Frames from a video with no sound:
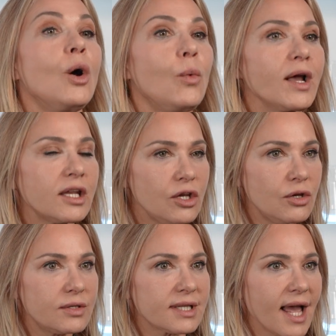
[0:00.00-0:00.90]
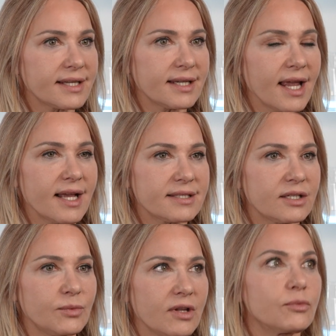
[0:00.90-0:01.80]
What can you use lactic
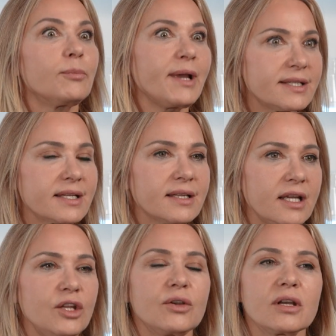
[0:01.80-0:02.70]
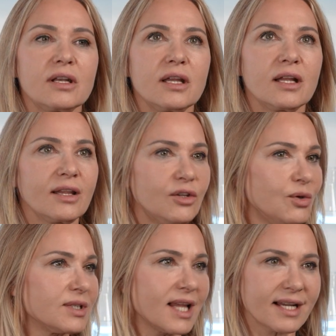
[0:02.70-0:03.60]
acid with? Well, basically, you could
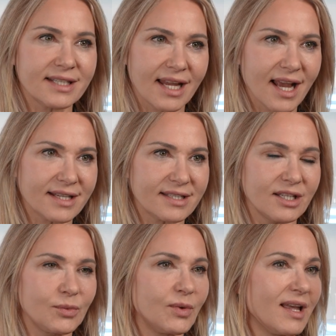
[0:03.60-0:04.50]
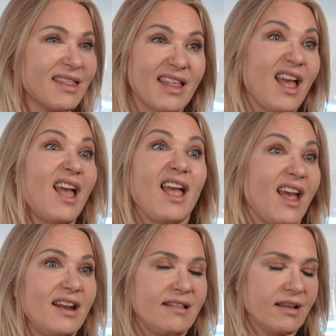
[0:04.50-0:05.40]
use lactic acid with
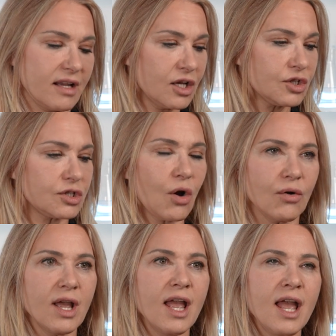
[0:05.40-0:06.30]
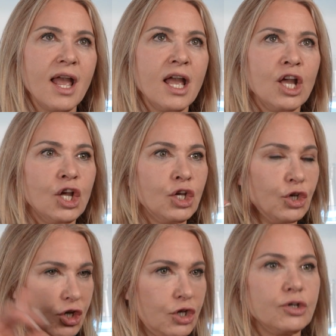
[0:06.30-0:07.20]
anything. So
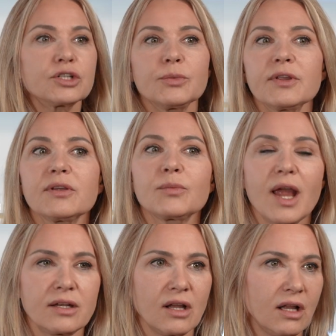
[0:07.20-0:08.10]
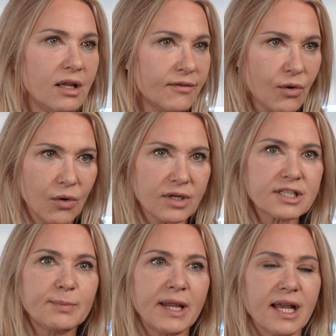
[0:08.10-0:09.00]
you can use it with a retinol, of
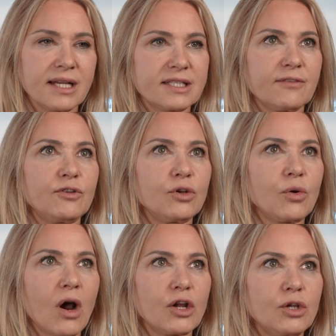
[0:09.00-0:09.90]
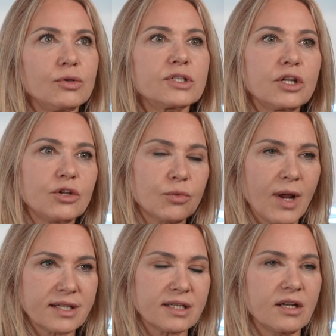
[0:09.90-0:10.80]
course, because if you are using your
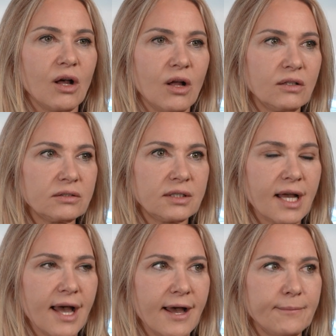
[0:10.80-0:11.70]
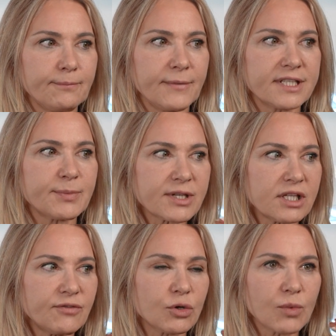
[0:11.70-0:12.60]
retinol,
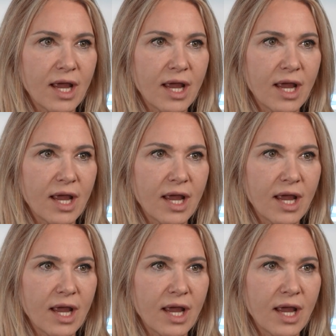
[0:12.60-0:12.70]
especially if your